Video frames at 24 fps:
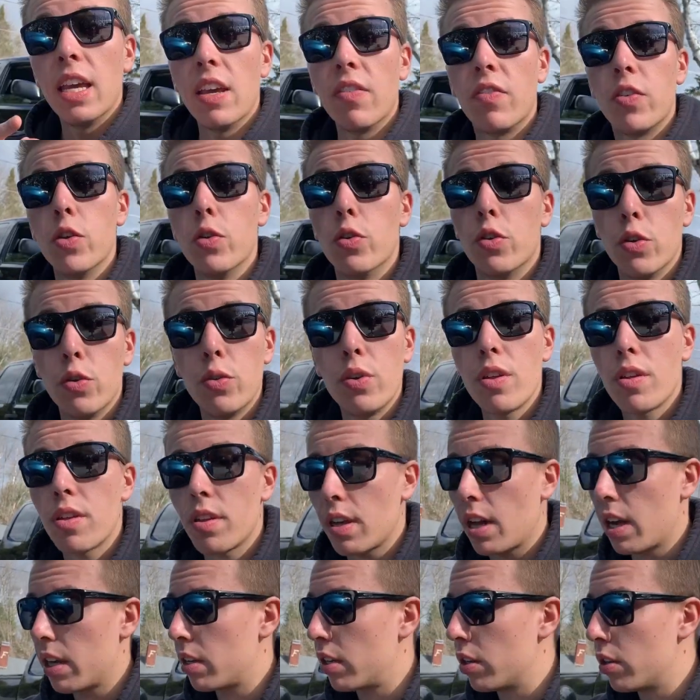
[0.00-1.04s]
If you do
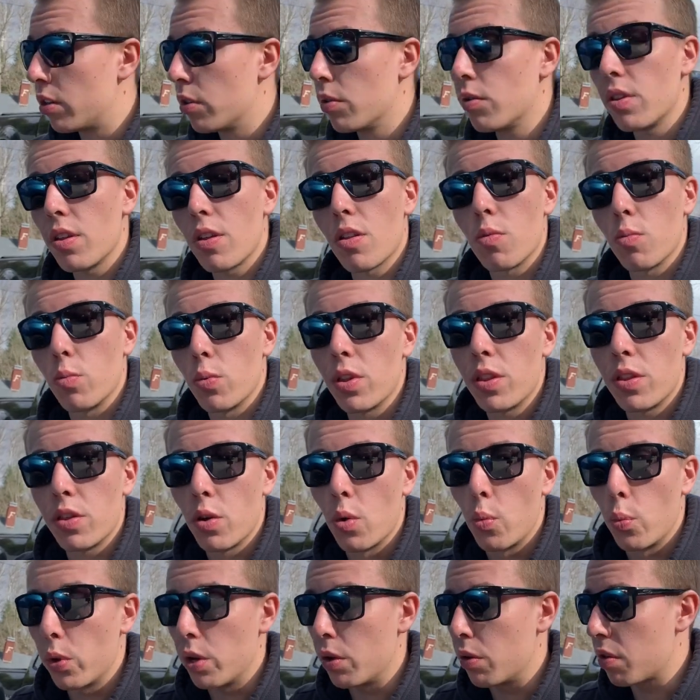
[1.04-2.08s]
decide to do this with
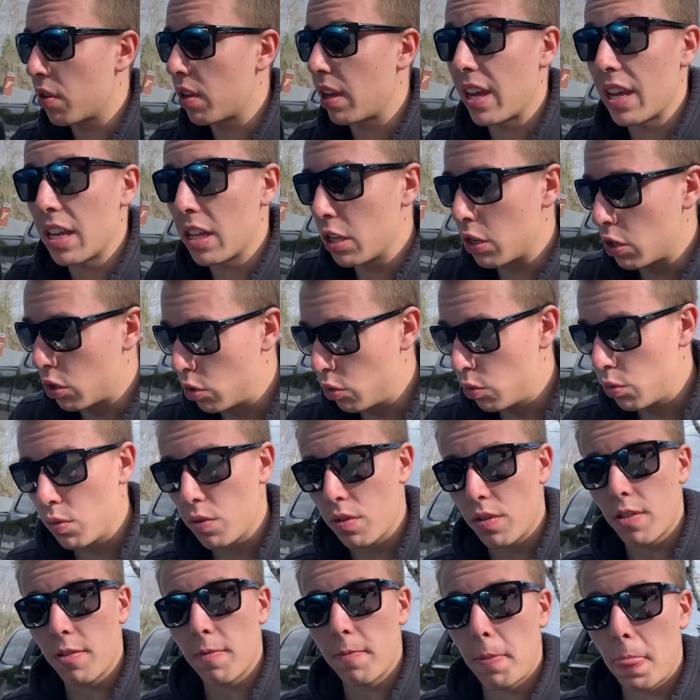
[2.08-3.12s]
your wheels and
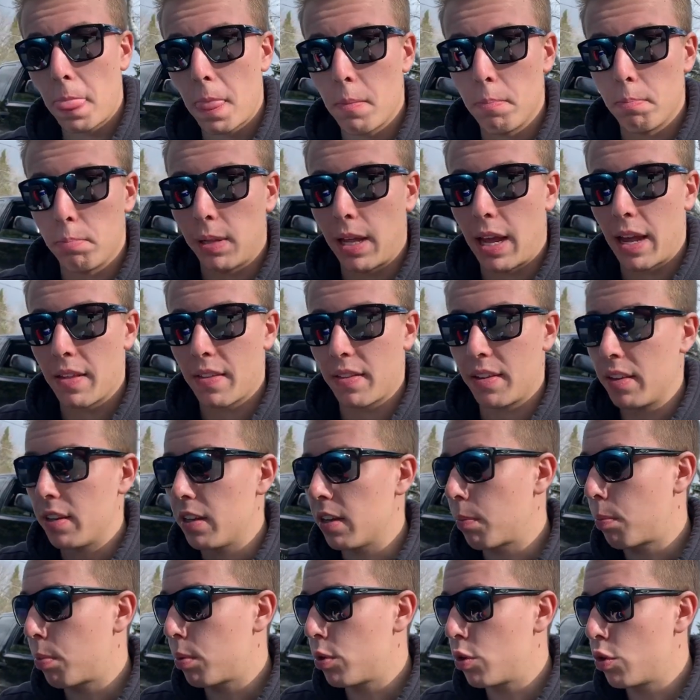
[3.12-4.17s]
use Plasti
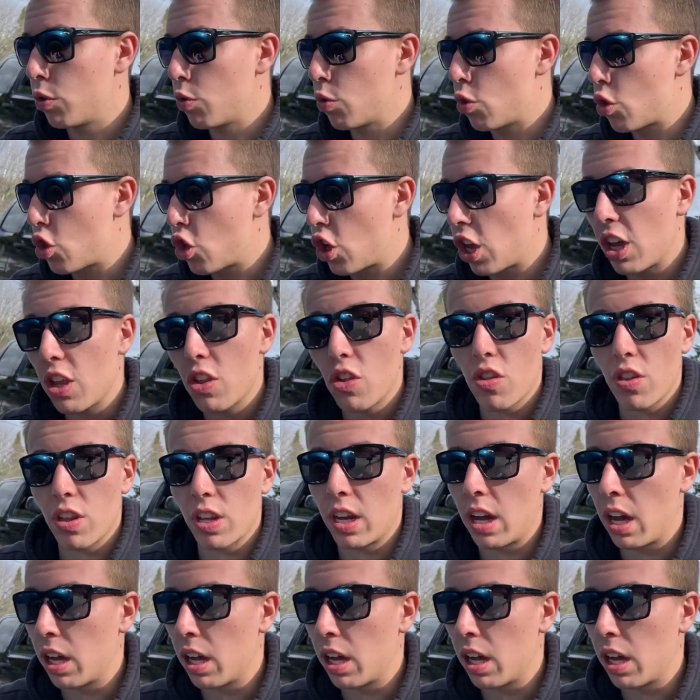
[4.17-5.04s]
Dip to change the